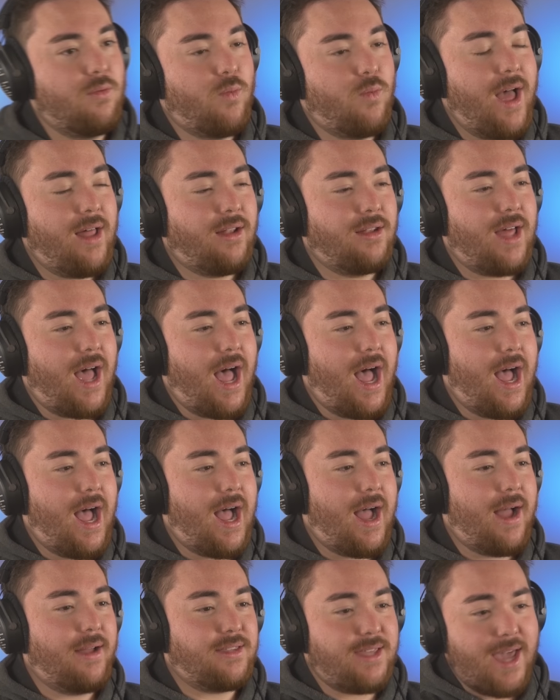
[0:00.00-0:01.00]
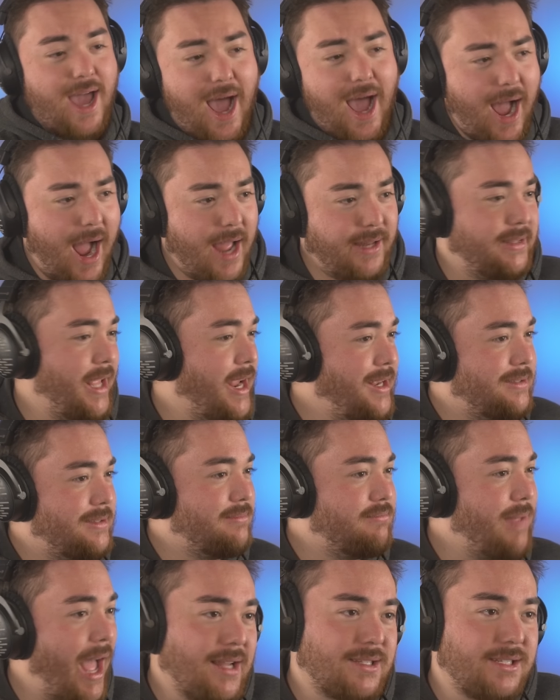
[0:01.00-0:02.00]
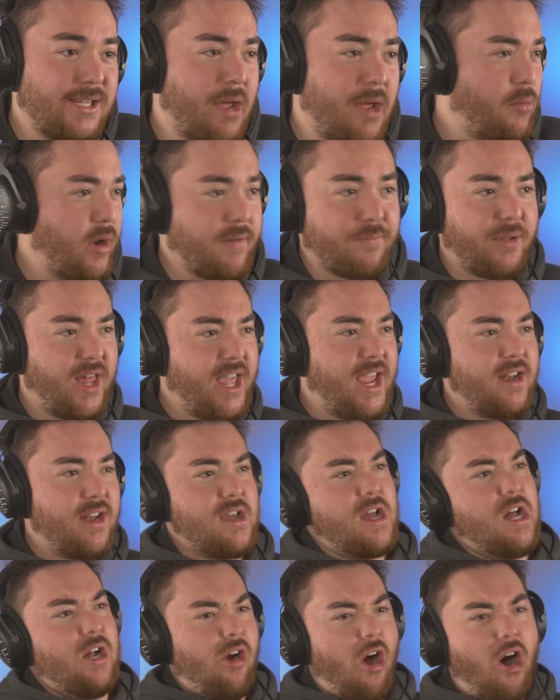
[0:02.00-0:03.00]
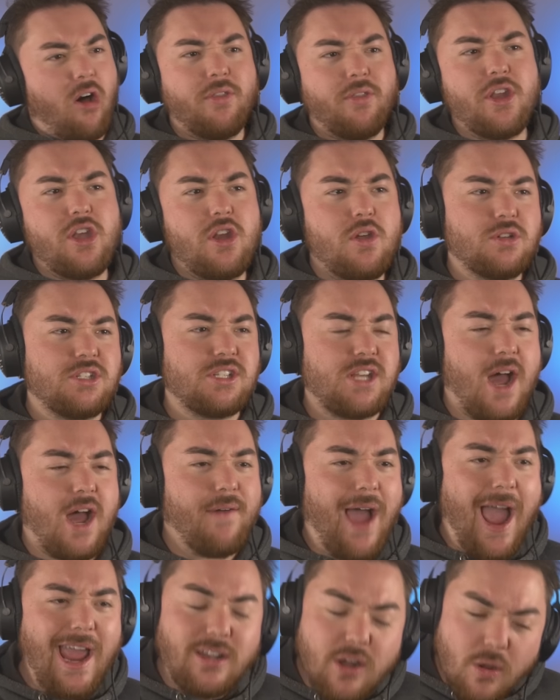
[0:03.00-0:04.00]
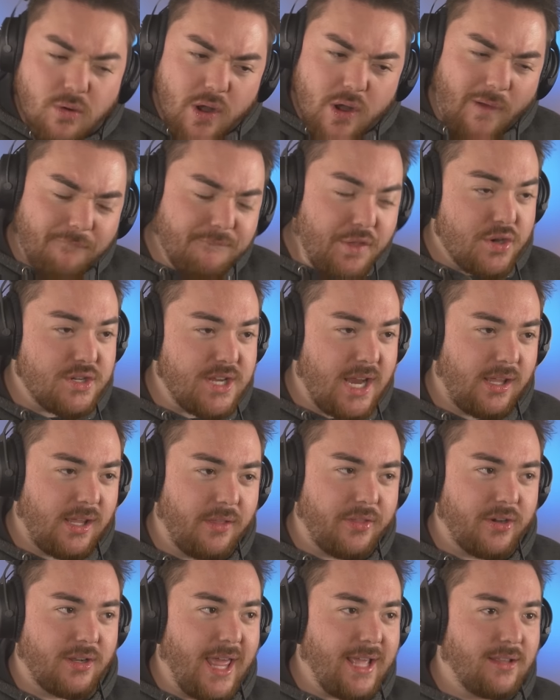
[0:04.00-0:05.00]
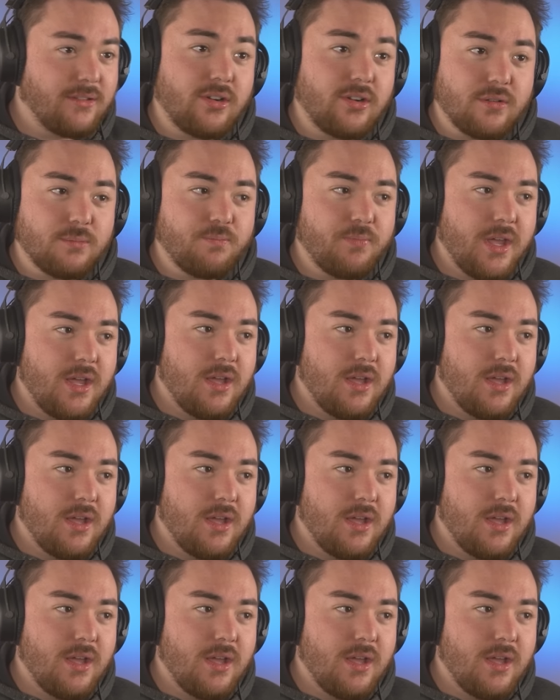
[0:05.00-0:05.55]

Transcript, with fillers: Well, uh, yeah, I think that's it. We've played all the new stuff. I don't know if there's any other, like, little